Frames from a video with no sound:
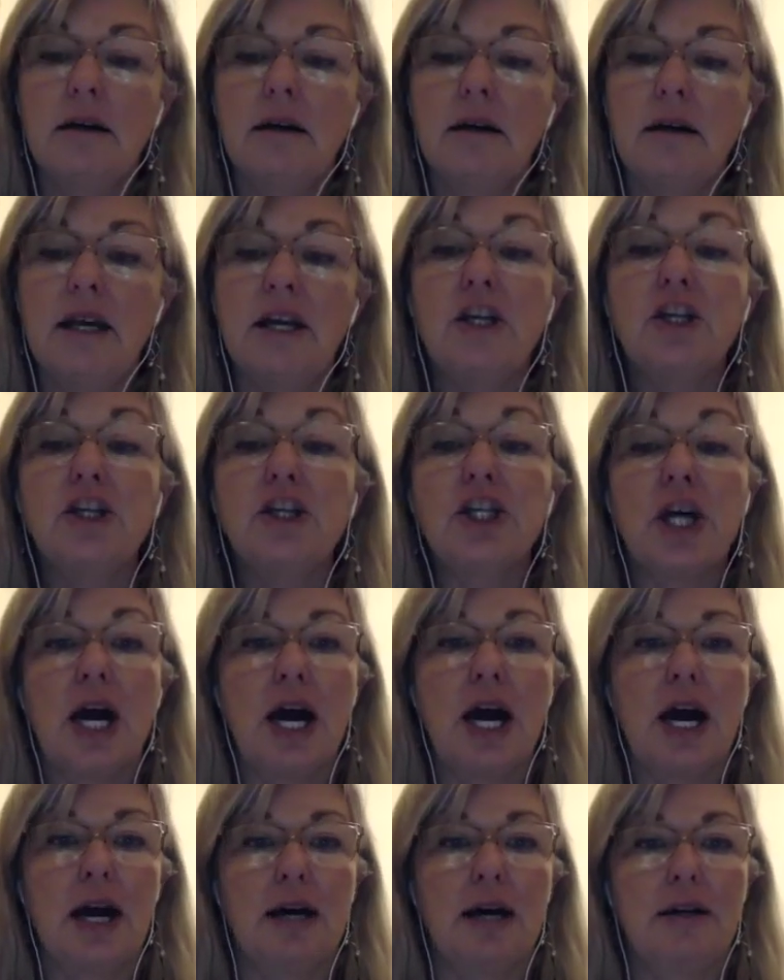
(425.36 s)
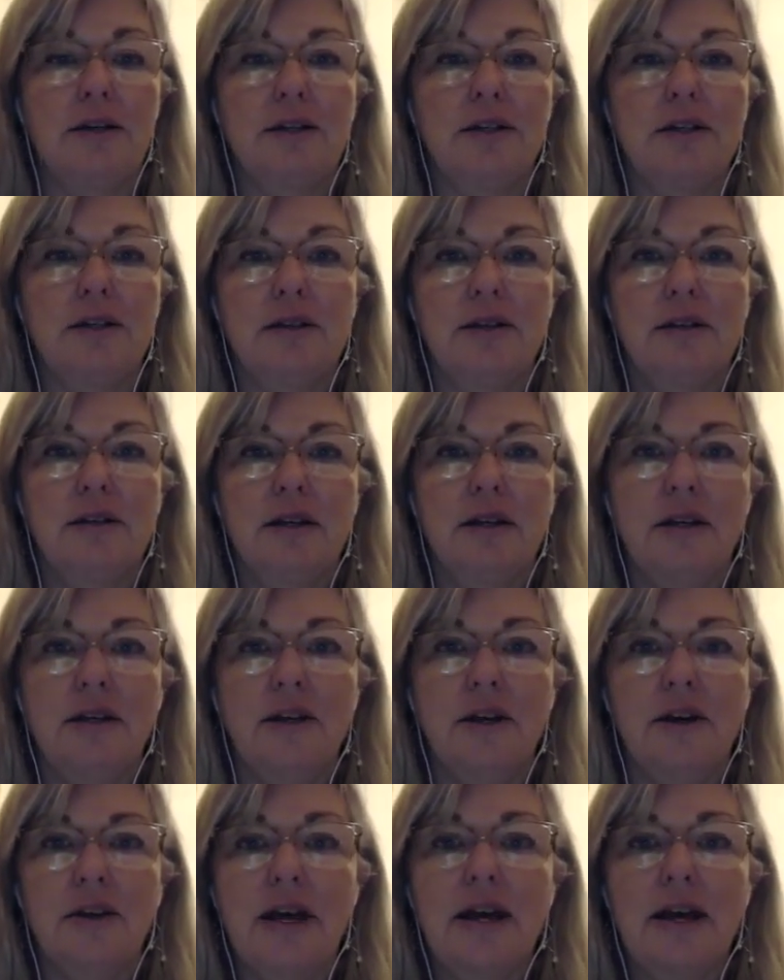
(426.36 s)
in charge. You
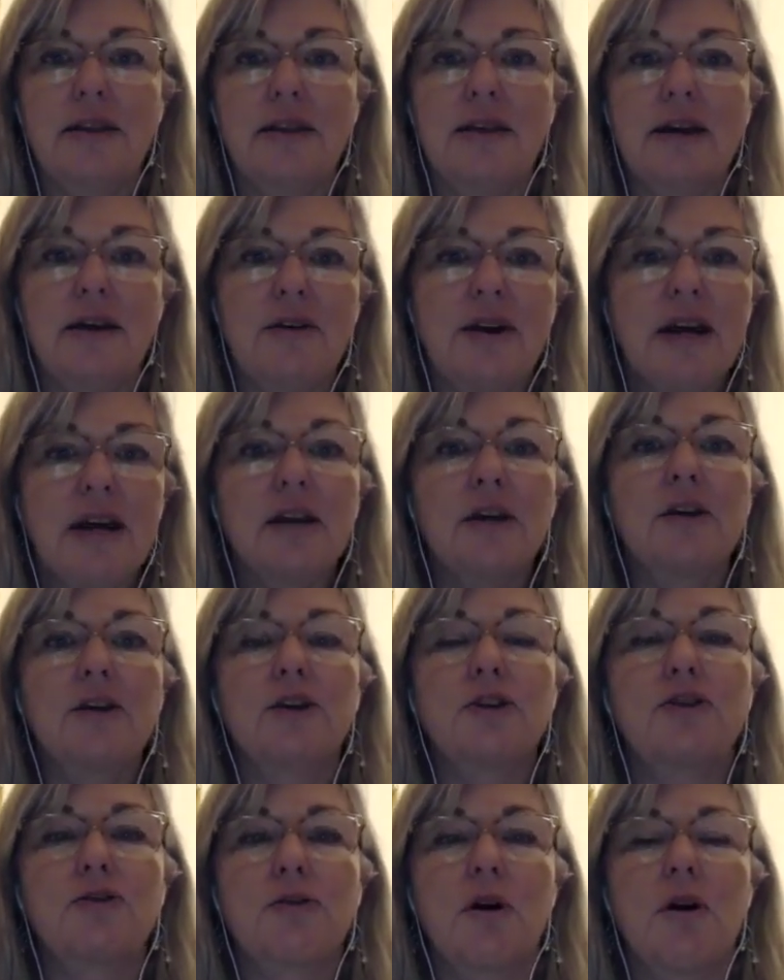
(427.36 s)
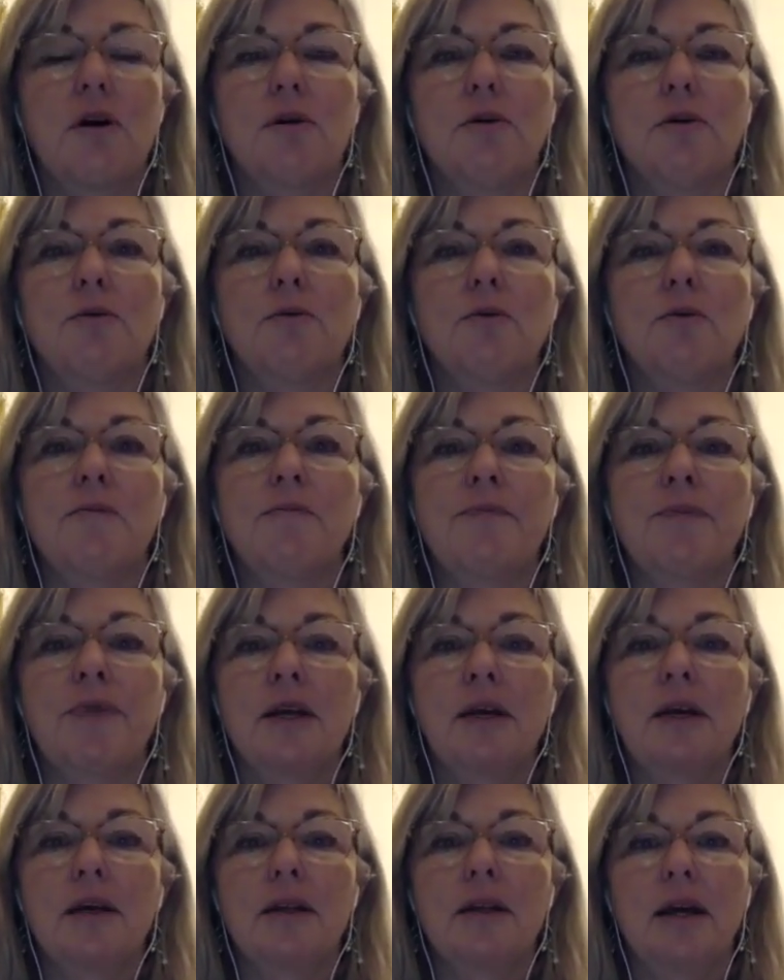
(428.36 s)
know, they're in control.
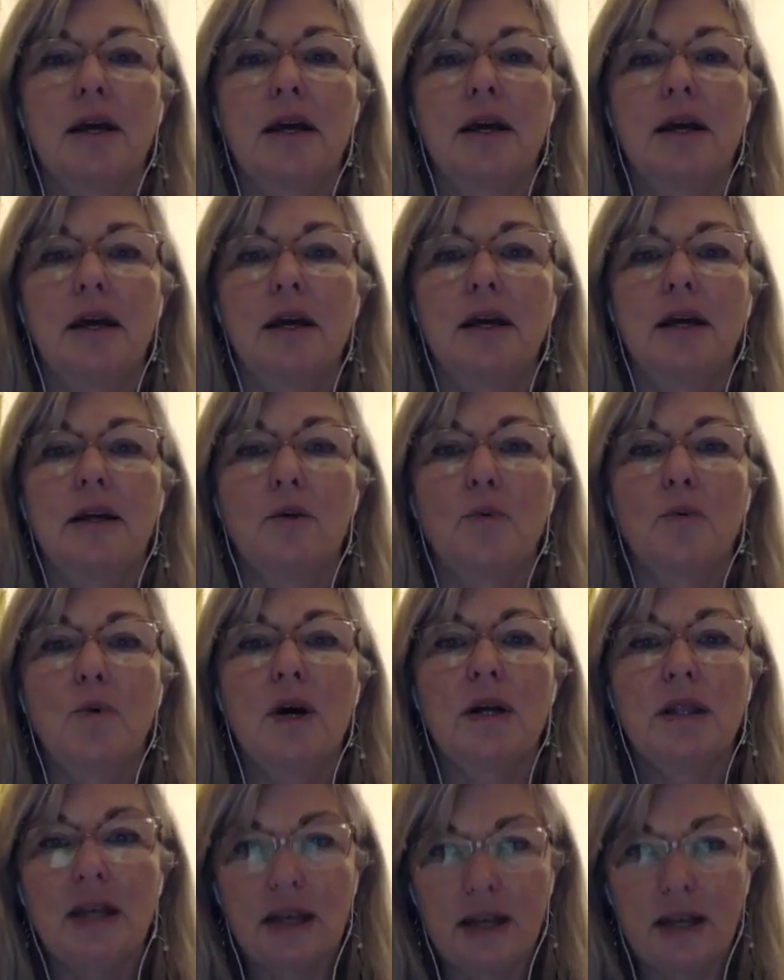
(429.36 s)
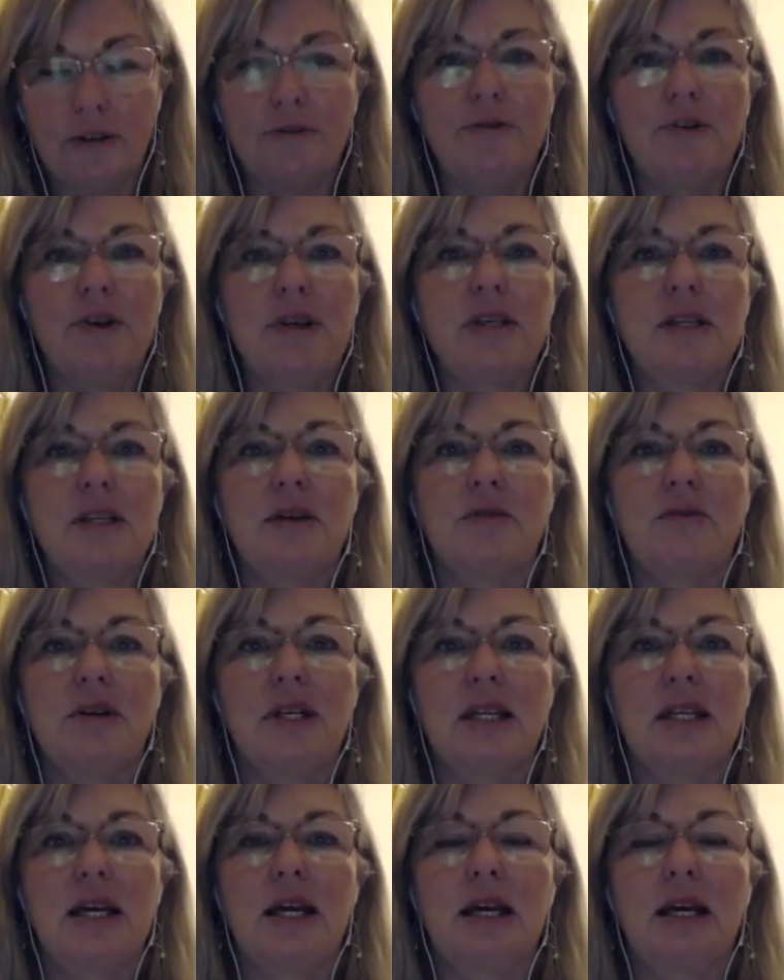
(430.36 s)
They're the one that can fix
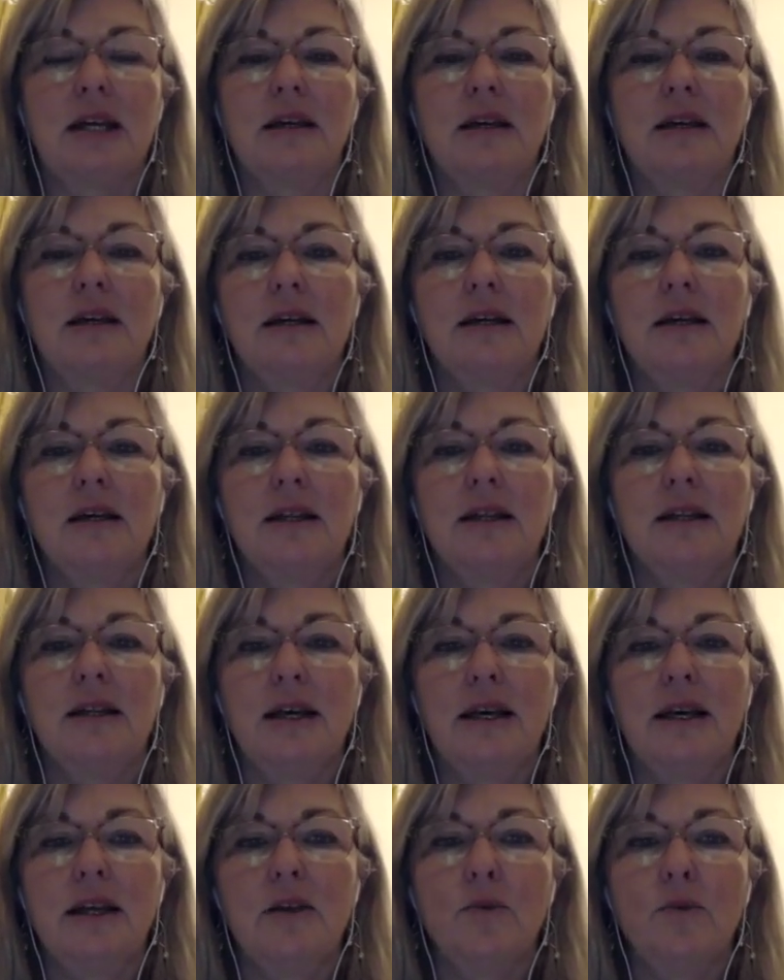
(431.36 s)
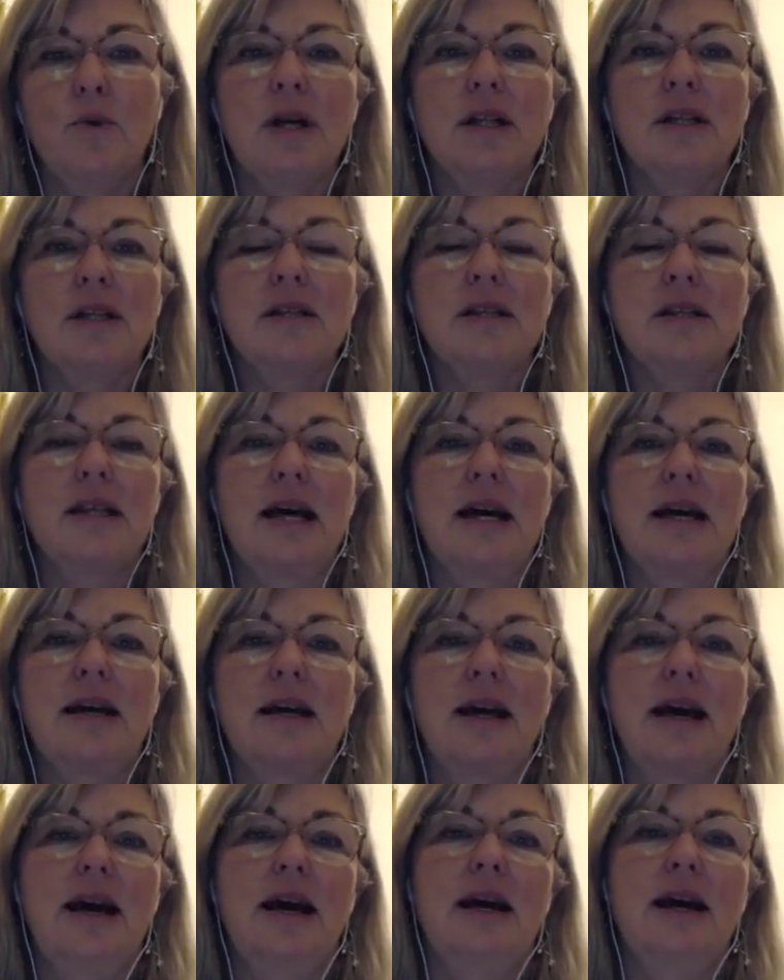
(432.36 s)
everything. They're the ones that
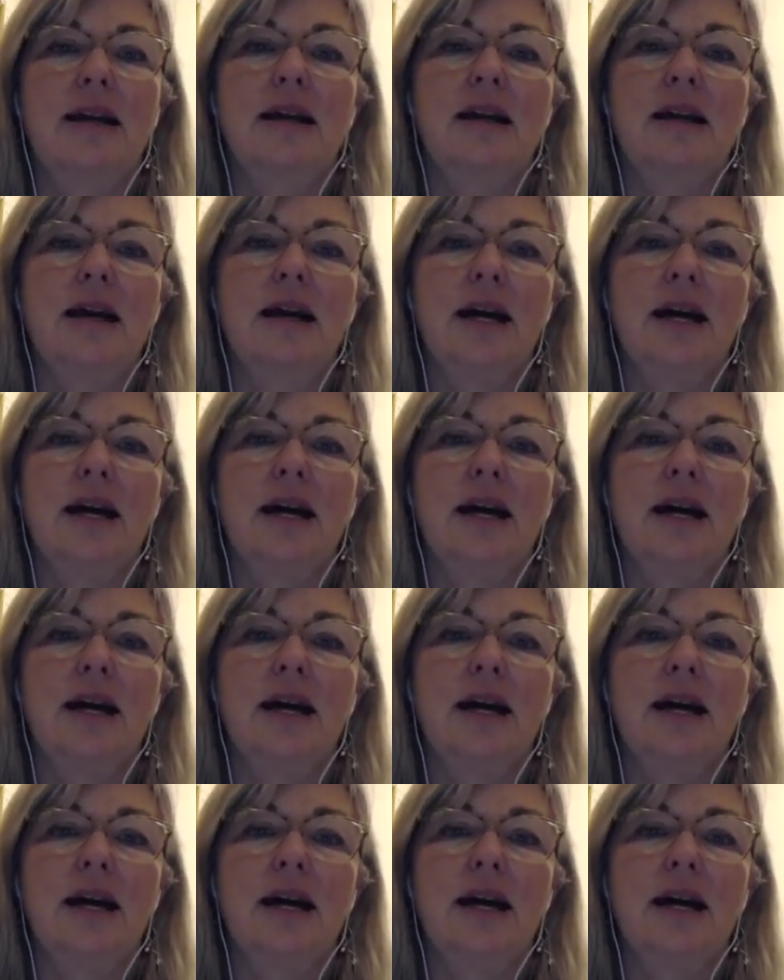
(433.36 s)
can